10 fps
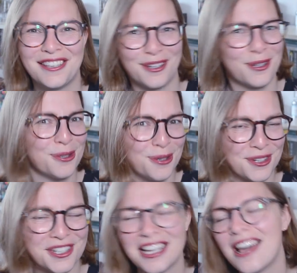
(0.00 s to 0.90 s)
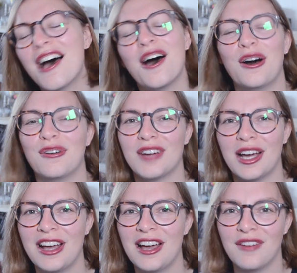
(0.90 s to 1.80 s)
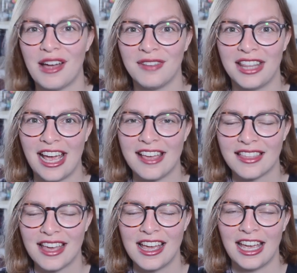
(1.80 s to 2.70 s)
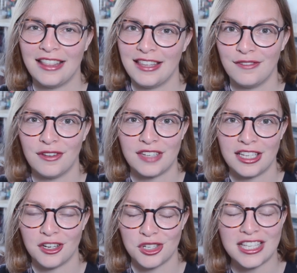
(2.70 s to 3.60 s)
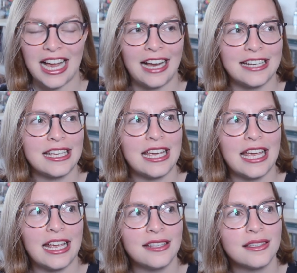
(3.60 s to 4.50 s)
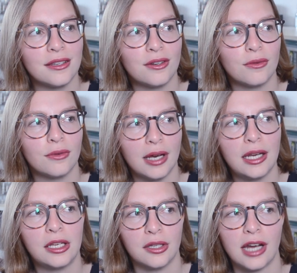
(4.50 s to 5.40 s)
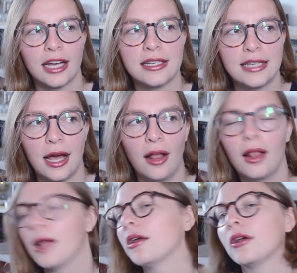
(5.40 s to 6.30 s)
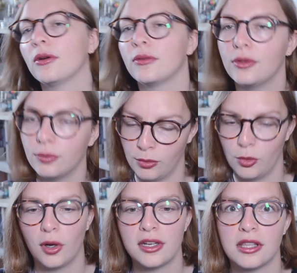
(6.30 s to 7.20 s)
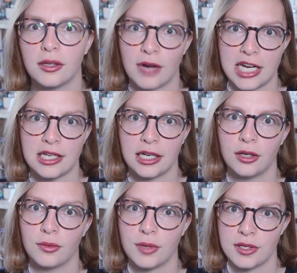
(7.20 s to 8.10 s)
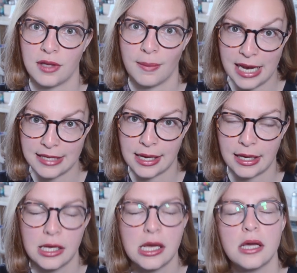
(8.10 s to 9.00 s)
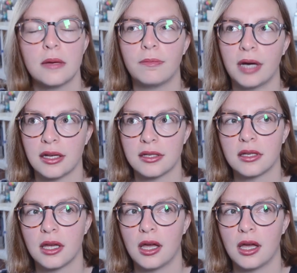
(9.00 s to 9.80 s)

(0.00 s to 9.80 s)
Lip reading: court of Henry VIII in the 1500s. And it's really good. I could tell the quality of the writing was amazing, but